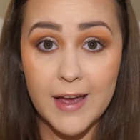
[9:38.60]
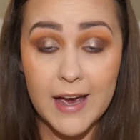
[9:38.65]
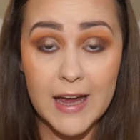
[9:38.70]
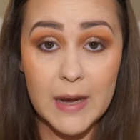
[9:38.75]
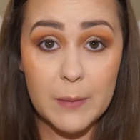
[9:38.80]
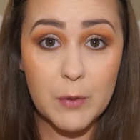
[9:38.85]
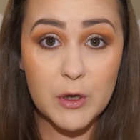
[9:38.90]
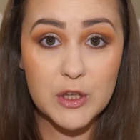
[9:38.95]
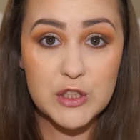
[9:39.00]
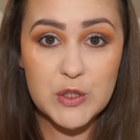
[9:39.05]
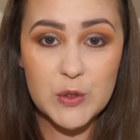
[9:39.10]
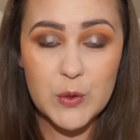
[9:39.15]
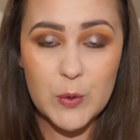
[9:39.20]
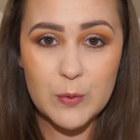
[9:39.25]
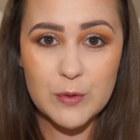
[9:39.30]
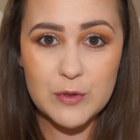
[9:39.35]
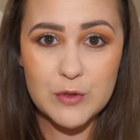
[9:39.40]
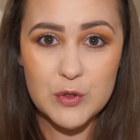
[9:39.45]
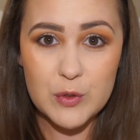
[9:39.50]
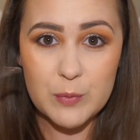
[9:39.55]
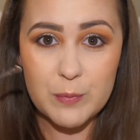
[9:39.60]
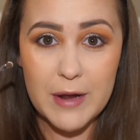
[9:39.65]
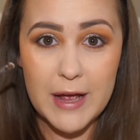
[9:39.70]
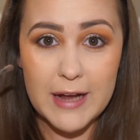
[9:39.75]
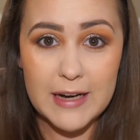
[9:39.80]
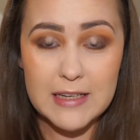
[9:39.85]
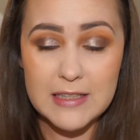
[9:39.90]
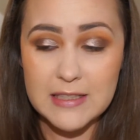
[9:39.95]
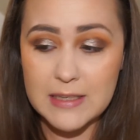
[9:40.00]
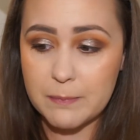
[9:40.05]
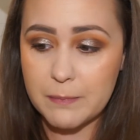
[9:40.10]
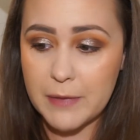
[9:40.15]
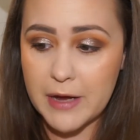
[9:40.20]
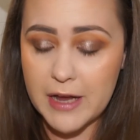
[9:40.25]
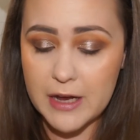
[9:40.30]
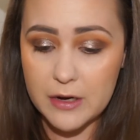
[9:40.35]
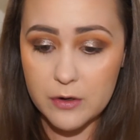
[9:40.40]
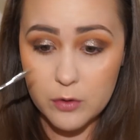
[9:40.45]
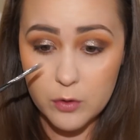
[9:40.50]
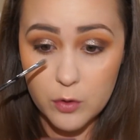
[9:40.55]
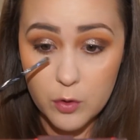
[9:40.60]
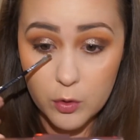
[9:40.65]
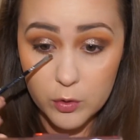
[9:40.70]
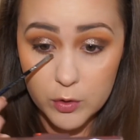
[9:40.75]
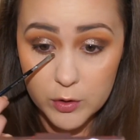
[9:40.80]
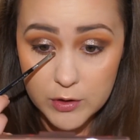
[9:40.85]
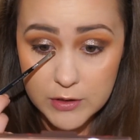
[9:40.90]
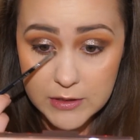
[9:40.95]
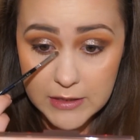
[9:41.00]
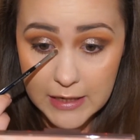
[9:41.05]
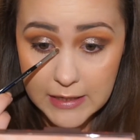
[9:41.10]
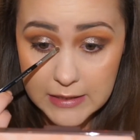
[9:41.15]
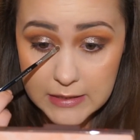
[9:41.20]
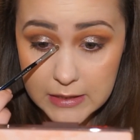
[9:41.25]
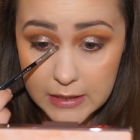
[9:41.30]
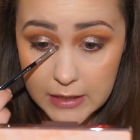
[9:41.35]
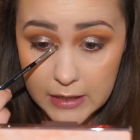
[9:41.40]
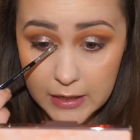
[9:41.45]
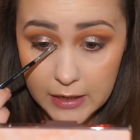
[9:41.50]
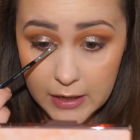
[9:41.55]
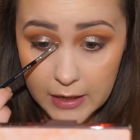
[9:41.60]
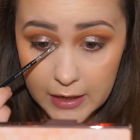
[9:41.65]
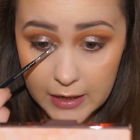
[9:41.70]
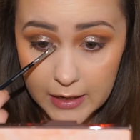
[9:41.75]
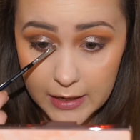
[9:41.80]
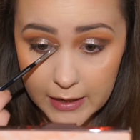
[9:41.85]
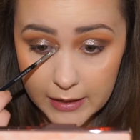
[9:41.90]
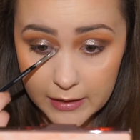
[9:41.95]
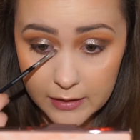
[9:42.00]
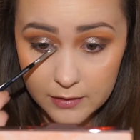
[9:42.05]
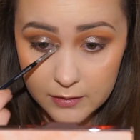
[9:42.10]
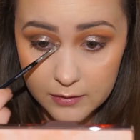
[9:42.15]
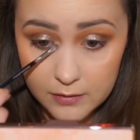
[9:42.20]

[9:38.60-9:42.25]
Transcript: And I'm also going to apply this in my inner corners as a highlight.